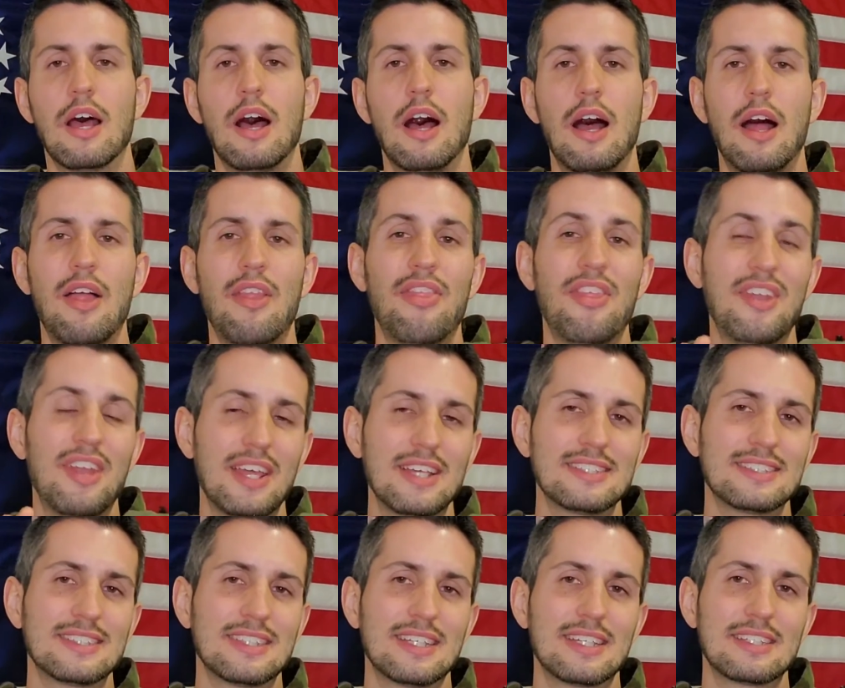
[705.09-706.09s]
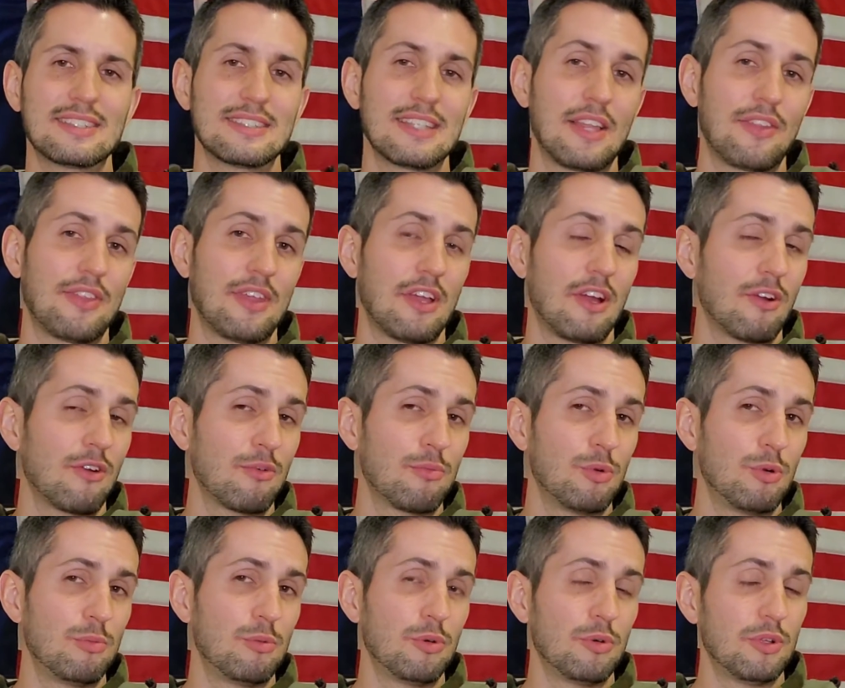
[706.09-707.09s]
The nice thing is that they are
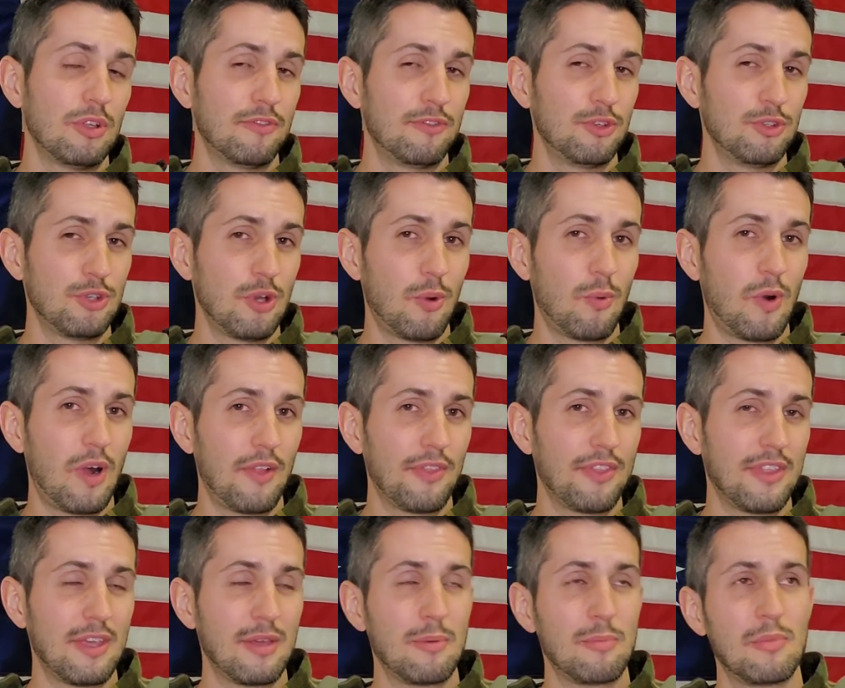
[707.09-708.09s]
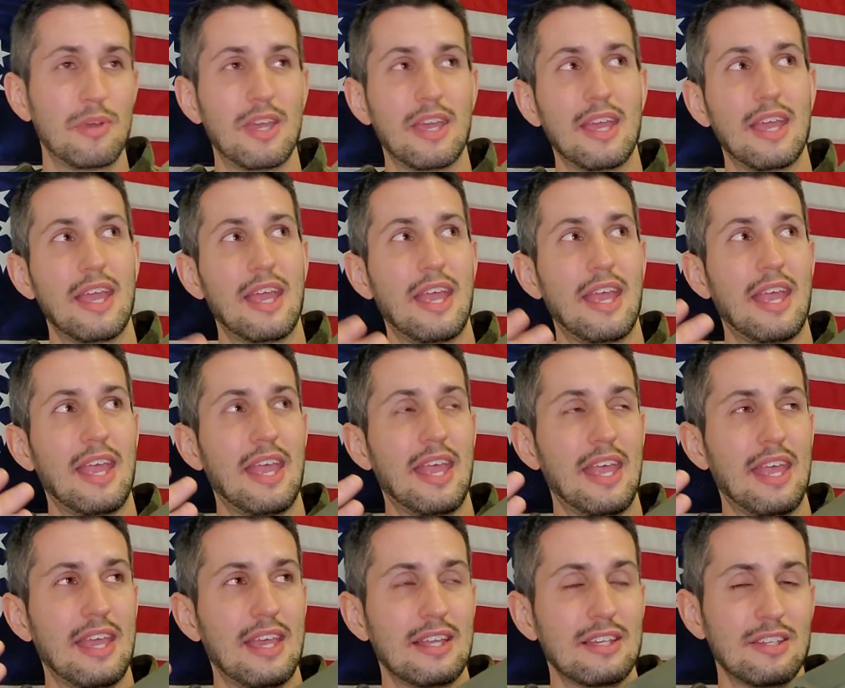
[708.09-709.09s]
removable if you don't want them,
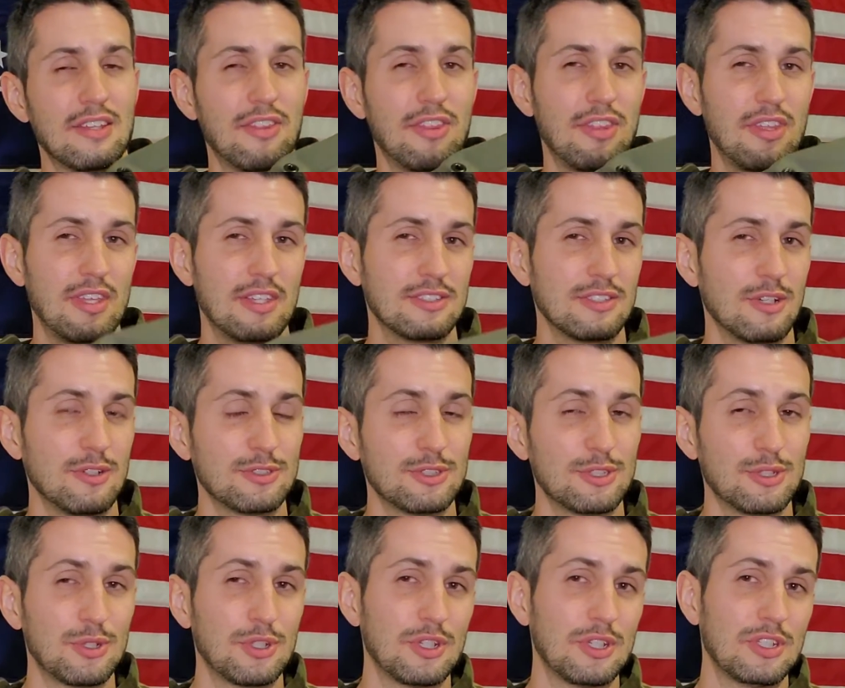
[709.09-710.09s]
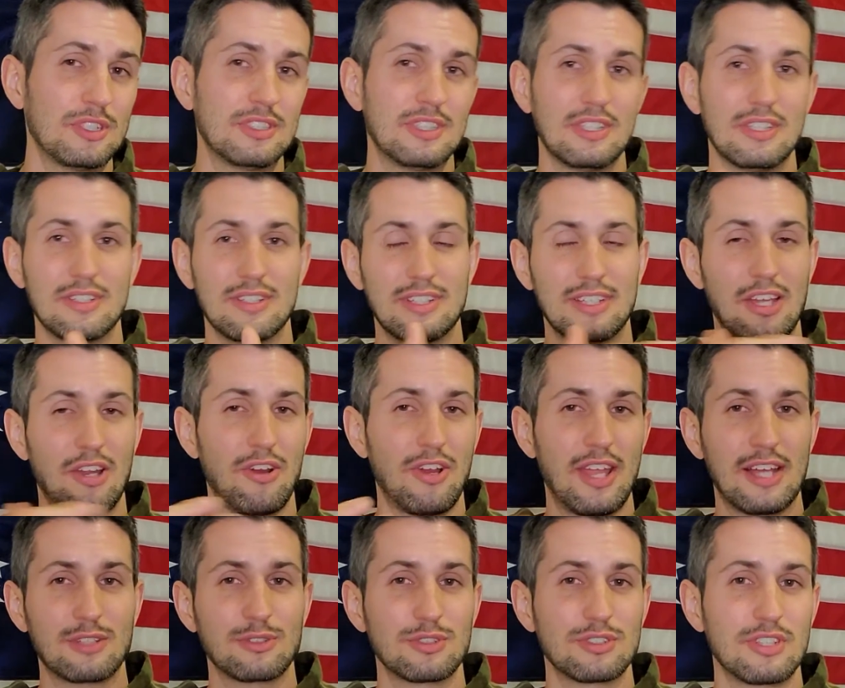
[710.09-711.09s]
and it's also good to carry
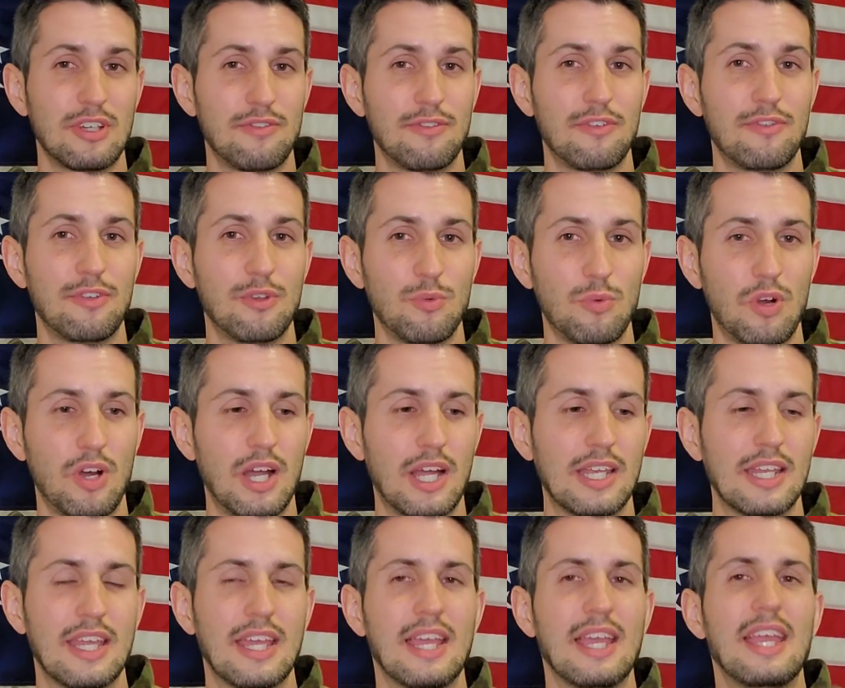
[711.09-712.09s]
extra stuff if you want.